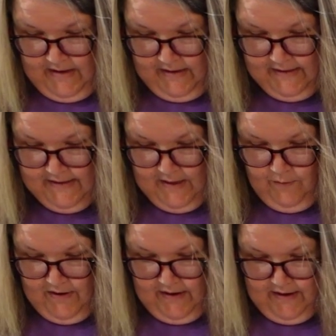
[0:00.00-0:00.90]
let's say
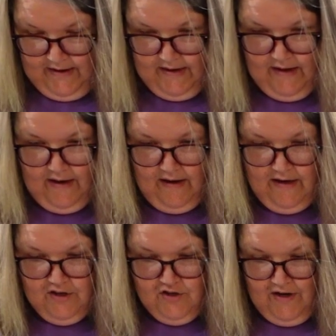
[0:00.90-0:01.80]
we're gonna cut an
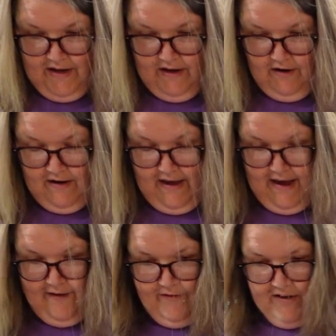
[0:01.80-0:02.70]

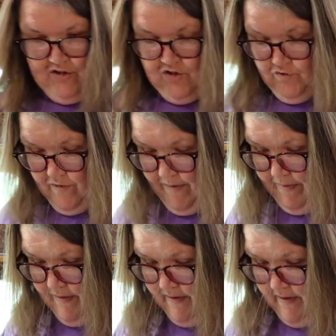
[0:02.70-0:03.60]
1.5 inch strip,
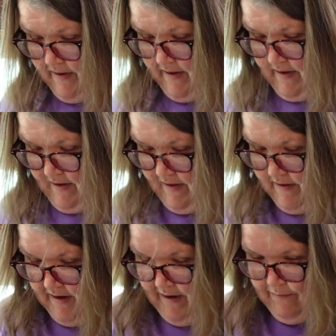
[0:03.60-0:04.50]

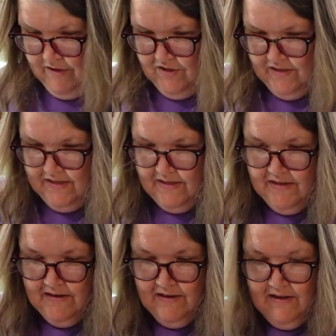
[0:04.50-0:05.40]
and I would just
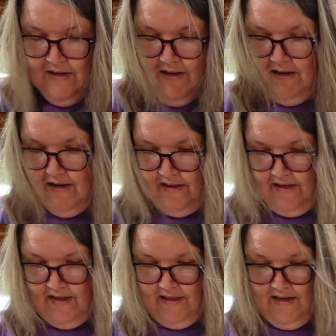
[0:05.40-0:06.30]
cut
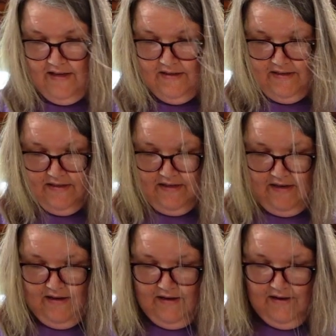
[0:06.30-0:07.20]
like
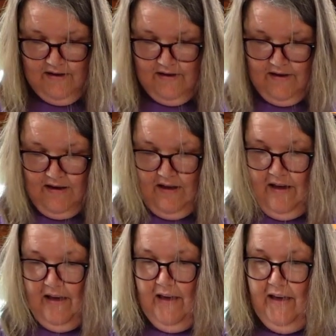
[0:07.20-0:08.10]
this.
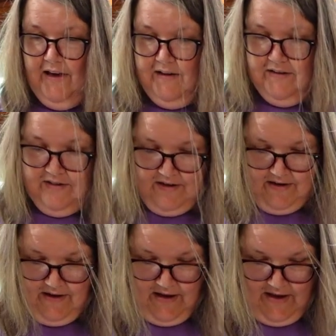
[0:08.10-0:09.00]
And
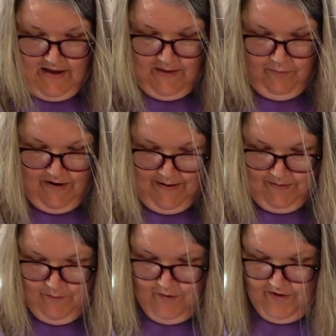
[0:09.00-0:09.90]
the
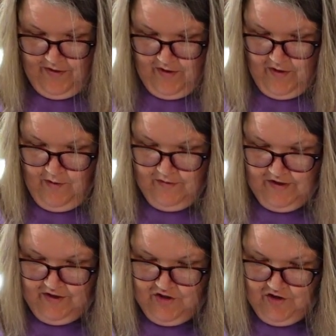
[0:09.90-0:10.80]
problem with
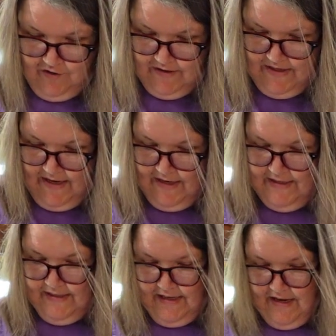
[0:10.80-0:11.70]
using shirts and a
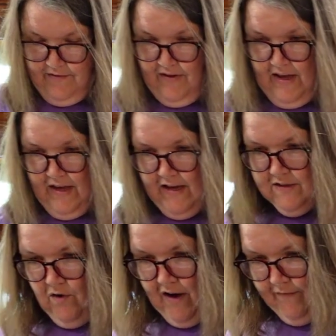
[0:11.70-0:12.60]
sleeve
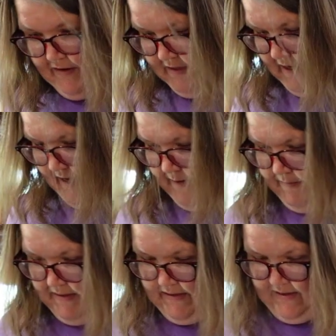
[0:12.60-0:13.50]
is
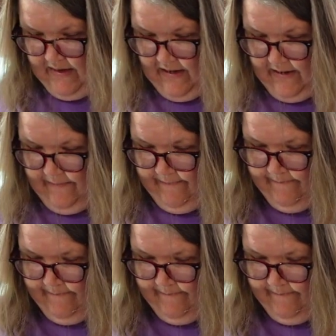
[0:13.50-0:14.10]
oftentimes the